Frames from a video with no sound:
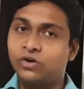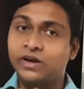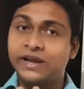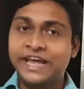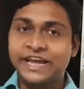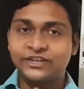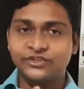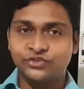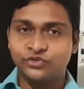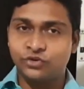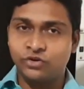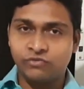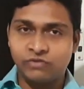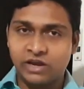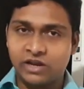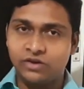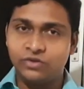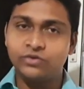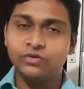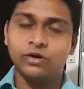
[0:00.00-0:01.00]
or actual
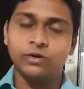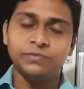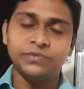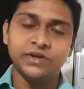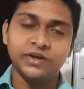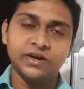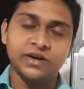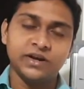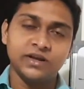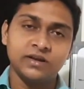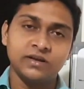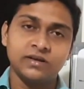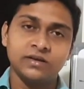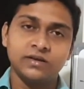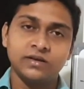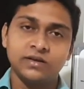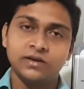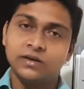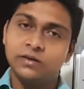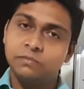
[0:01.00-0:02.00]
value of the reading,
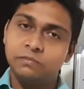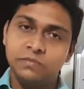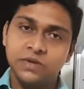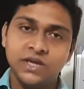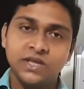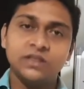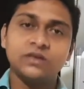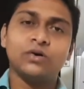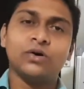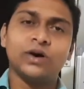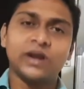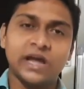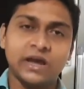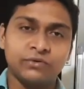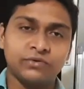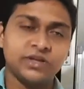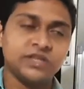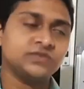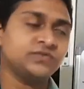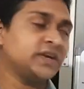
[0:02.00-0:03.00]
mean or
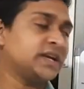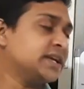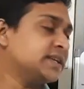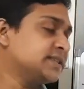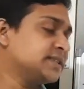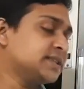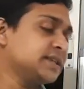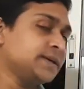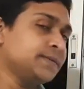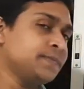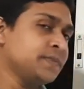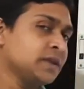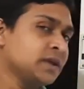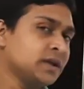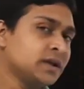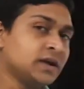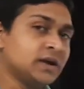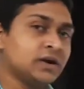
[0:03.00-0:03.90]
average we can say.